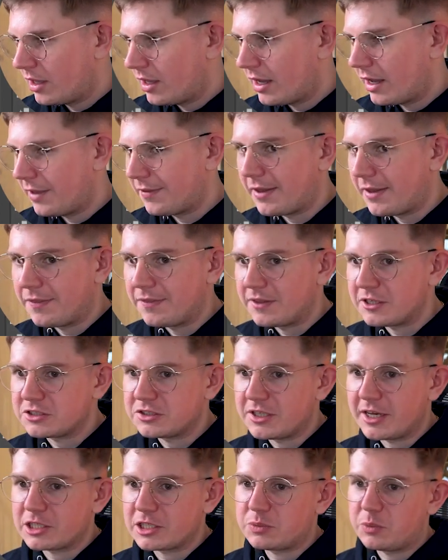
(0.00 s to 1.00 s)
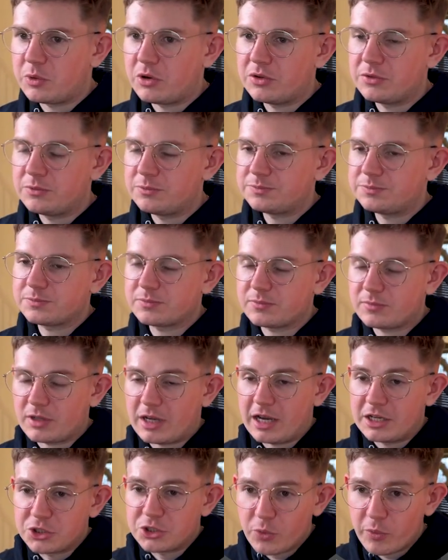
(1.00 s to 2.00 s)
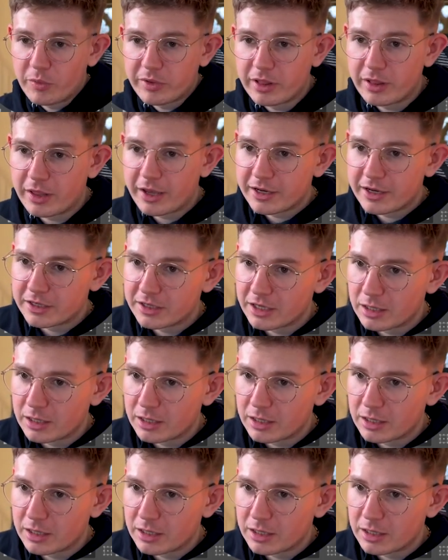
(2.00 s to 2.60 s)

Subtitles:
And then this next one, I do really like